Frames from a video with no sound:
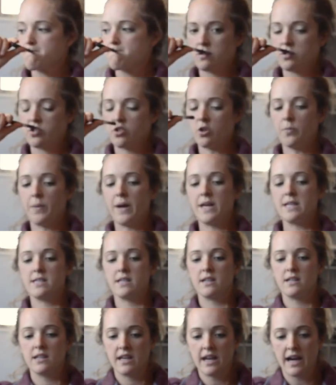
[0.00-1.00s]
So
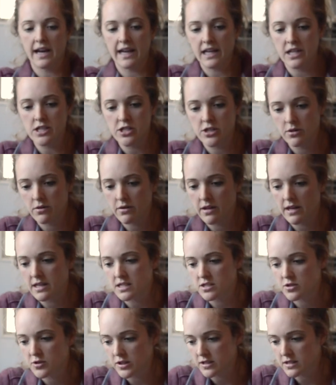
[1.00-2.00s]
basically I can do
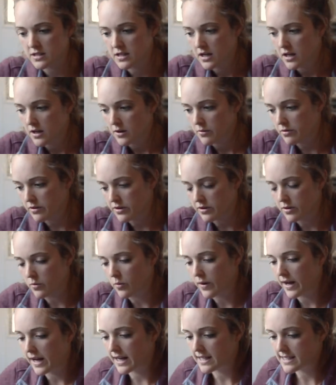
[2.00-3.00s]
this just with a
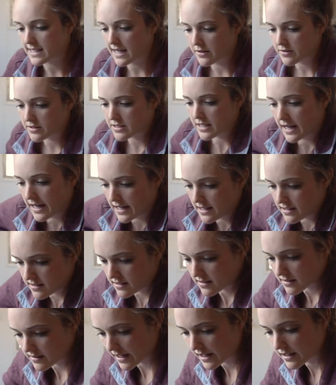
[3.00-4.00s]
way
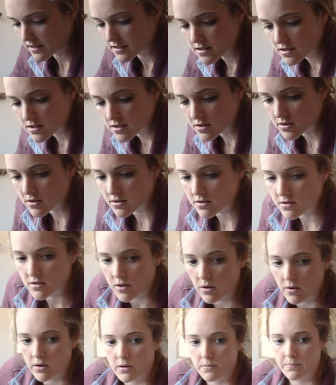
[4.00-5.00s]
downsized, like,
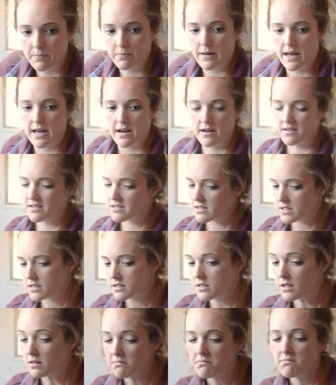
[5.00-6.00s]
solar panel
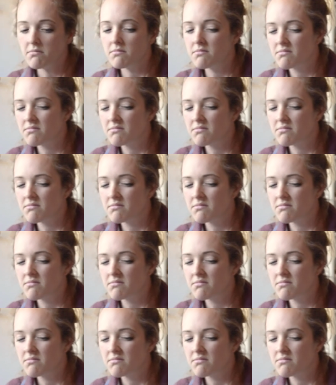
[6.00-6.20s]
system?